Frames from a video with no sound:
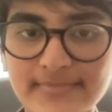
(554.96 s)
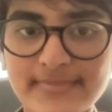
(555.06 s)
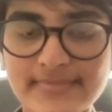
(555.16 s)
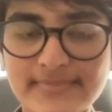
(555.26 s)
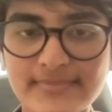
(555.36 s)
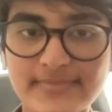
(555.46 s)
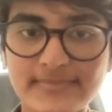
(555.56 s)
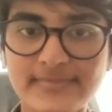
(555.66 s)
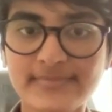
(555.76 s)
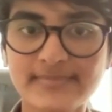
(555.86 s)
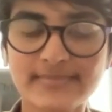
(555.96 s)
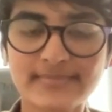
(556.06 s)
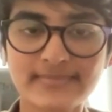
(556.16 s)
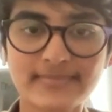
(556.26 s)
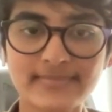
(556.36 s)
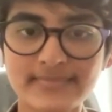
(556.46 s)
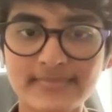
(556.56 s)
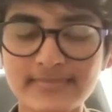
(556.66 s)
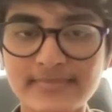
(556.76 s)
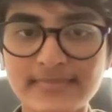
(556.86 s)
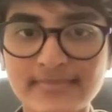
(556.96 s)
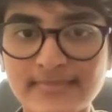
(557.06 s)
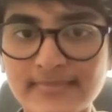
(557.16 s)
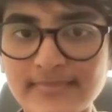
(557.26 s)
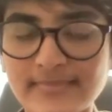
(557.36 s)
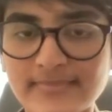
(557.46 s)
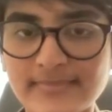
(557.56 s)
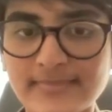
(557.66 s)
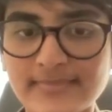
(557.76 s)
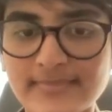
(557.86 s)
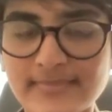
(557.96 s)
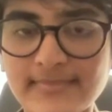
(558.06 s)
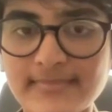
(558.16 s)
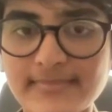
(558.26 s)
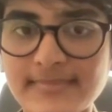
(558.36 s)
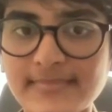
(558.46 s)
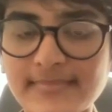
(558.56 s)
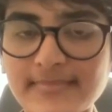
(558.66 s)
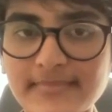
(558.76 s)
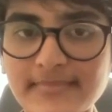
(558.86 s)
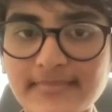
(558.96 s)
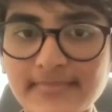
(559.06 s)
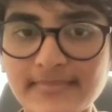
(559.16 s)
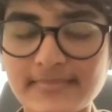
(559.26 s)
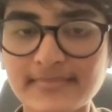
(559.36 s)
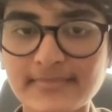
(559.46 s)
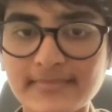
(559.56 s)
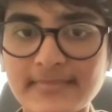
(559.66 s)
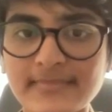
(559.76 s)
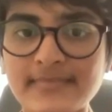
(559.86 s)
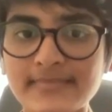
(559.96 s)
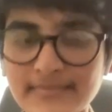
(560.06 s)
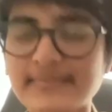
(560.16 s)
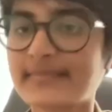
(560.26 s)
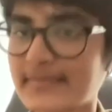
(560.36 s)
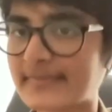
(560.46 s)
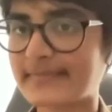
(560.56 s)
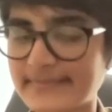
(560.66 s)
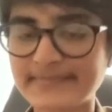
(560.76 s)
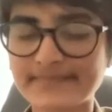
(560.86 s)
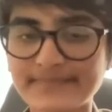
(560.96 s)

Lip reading: [no speech]